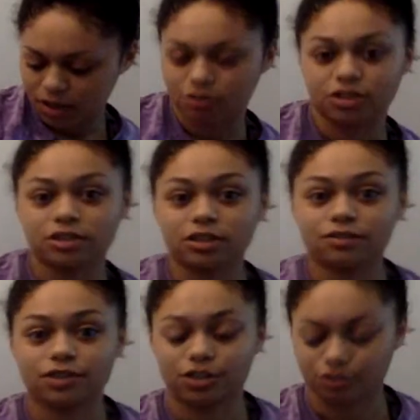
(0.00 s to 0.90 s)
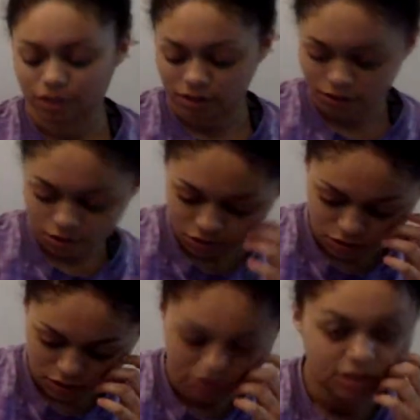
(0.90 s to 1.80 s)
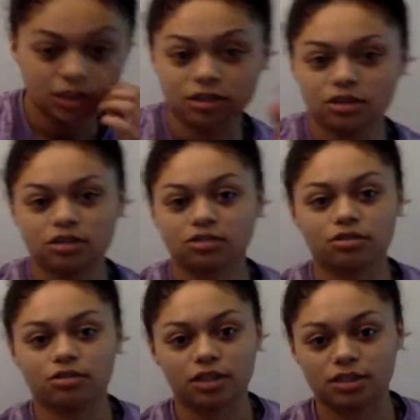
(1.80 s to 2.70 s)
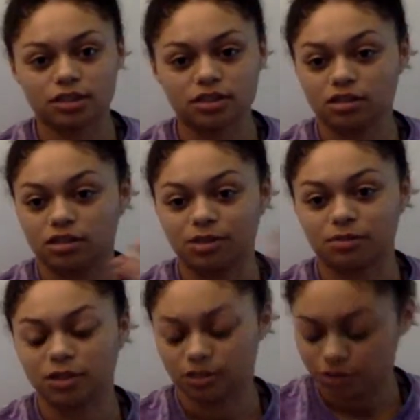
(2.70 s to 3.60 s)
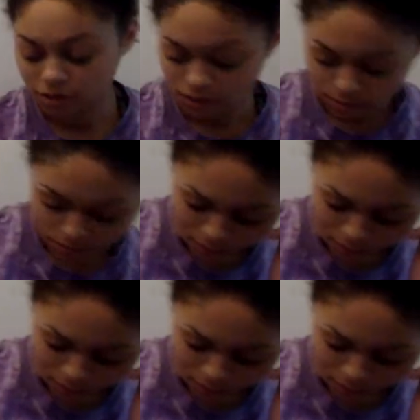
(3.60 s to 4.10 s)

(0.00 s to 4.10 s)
Oh, she's looking for a treat. There's no tr See, she's going crazy. These must be good treats.